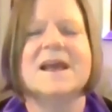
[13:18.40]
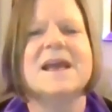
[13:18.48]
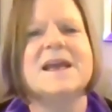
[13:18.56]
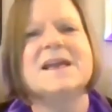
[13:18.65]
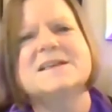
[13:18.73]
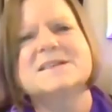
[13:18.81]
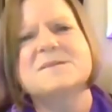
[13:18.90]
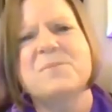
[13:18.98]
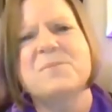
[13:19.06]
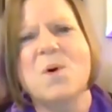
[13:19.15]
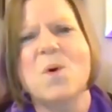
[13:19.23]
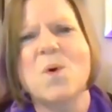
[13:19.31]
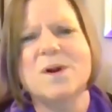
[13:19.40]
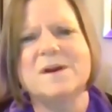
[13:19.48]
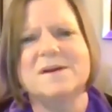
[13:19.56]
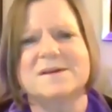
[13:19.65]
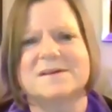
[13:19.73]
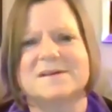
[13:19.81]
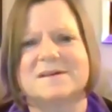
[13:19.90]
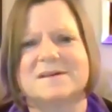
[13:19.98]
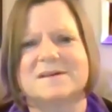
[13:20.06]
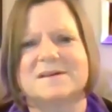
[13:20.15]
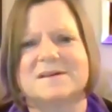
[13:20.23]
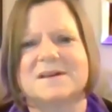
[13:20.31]
it is important
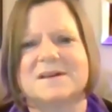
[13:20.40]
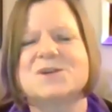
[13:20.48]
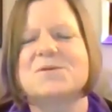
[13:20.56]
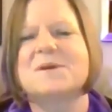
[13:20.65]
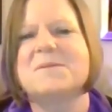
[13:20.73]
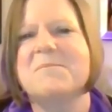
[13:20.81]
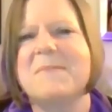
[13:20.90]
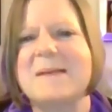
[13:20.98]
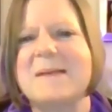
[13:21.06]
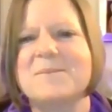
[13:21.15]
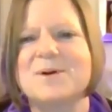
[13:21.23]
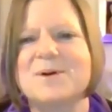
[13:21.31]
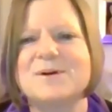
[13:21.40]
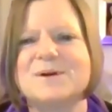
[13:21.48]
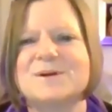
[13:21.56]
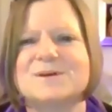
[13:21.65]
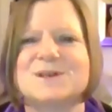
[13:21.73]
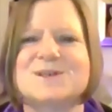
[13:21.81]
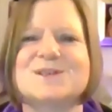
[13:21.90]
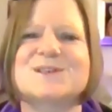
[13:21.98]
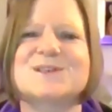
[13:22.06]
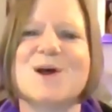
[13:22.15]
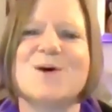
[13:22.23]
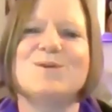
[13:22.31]
to remember to
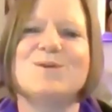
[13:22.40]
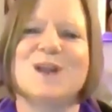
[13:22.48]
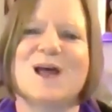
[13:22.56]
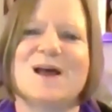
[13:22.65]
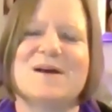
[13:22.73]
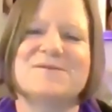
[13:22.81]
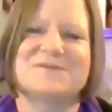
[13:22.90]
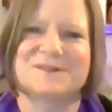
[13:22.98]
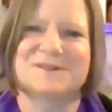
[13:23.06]
sow love